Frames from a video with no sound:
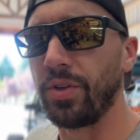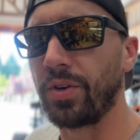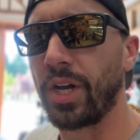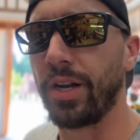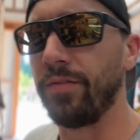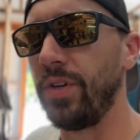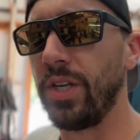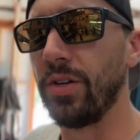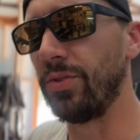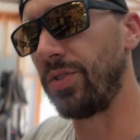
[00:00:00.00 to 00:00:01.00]
kind of
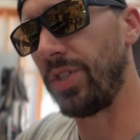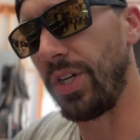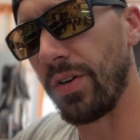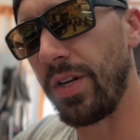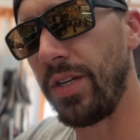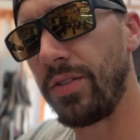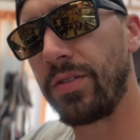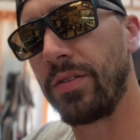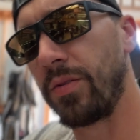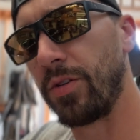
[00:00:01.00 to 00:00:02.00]
video
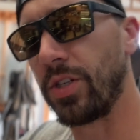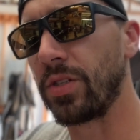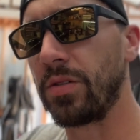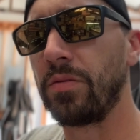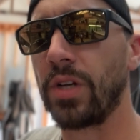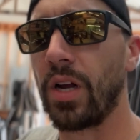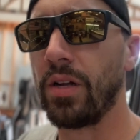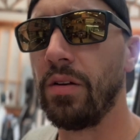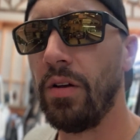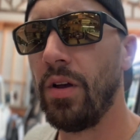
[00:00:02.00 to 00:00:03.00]
series, just
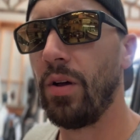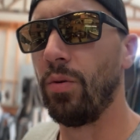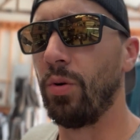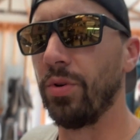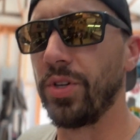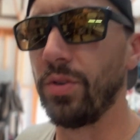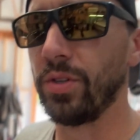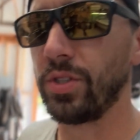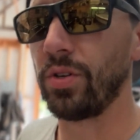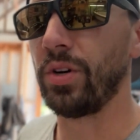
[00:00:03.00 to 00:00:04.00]
kind of what we're
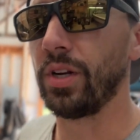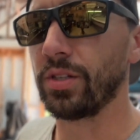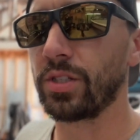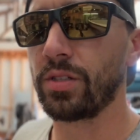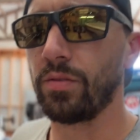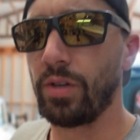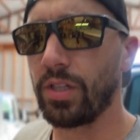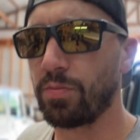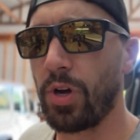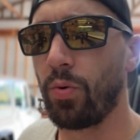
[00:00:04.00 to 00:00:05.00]
doing to it.
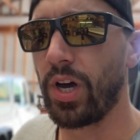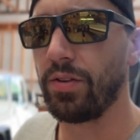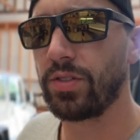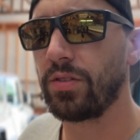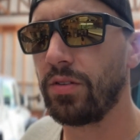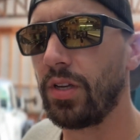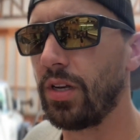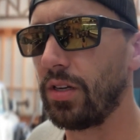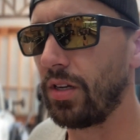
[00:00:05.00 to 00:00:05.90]
It's my wife's, and